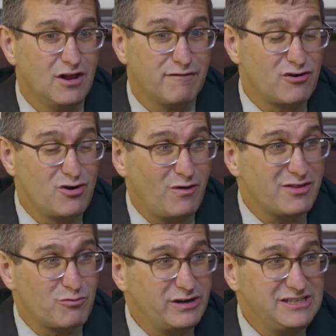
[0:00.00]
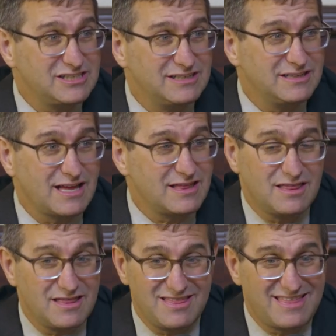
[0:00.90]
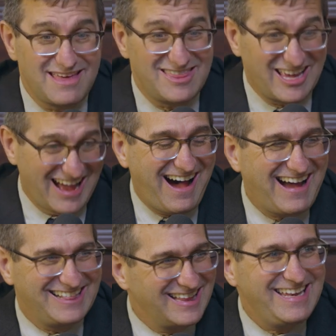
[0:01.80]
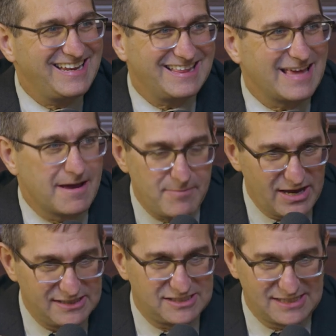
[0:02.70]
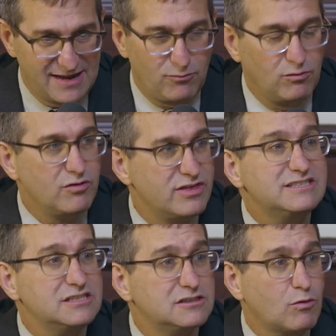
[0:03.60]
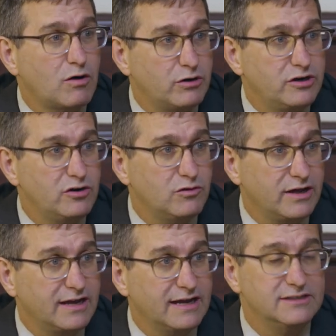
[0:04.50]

for no other reason than the guy leading them has said, this is what we're doing.